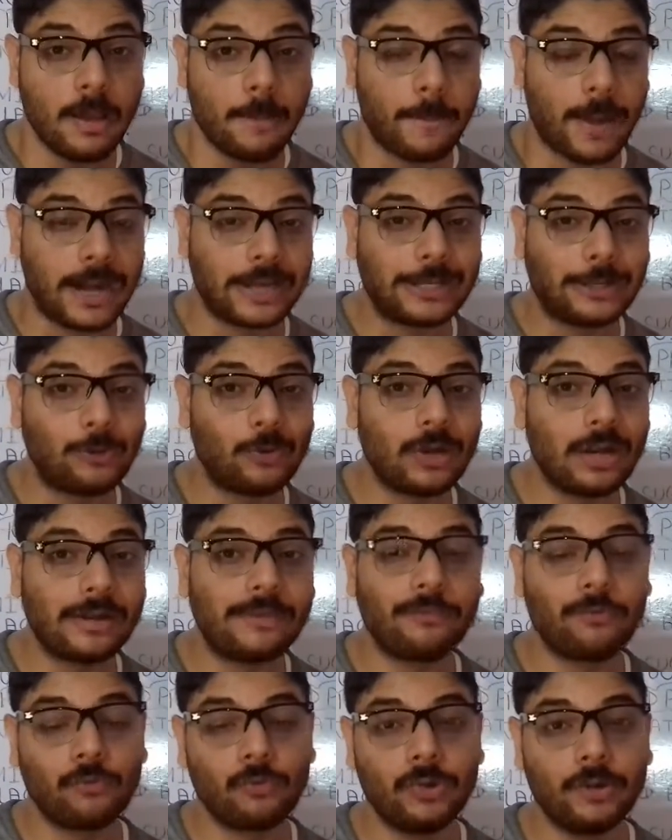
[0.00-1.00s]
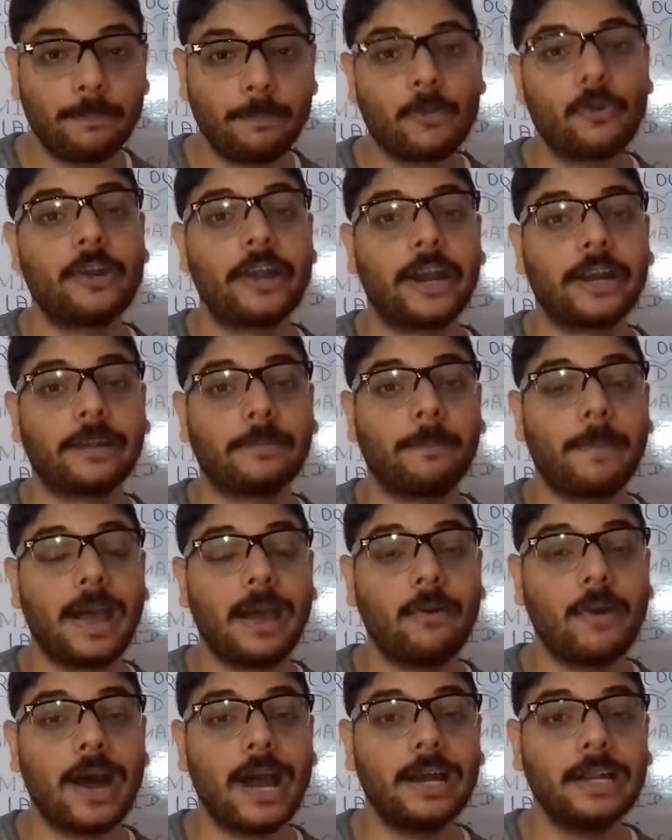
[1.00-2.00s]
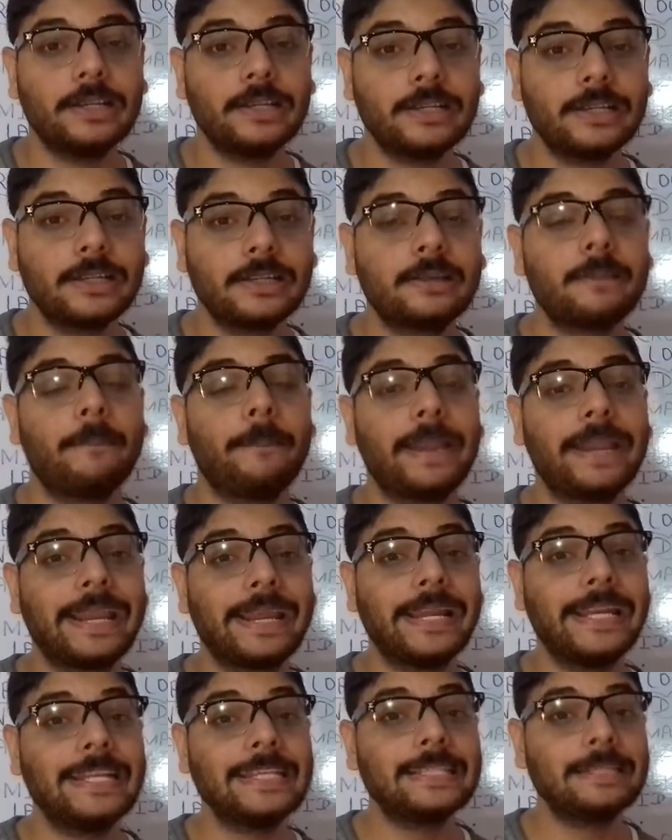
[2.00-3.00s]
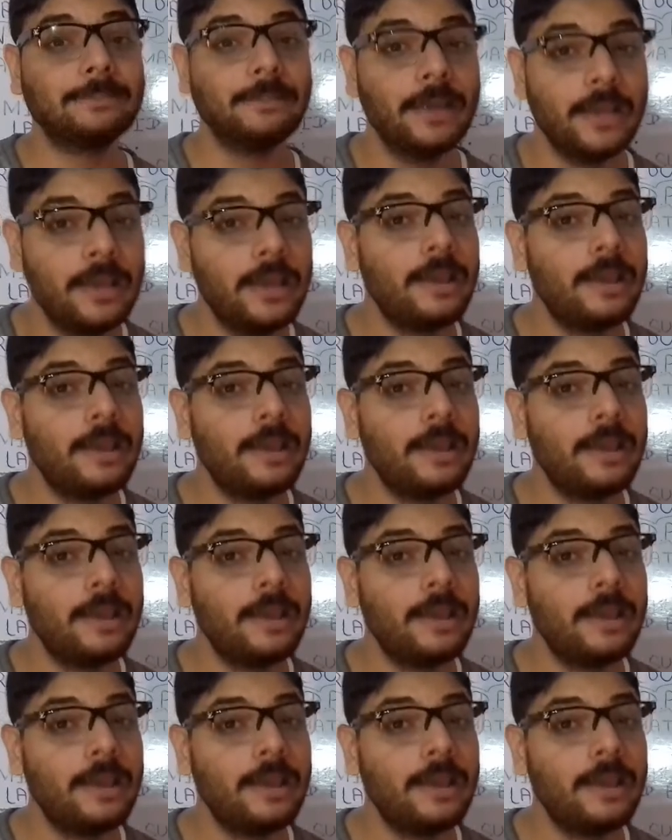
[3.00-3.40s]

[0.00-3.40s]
particular food product. By what mechanism?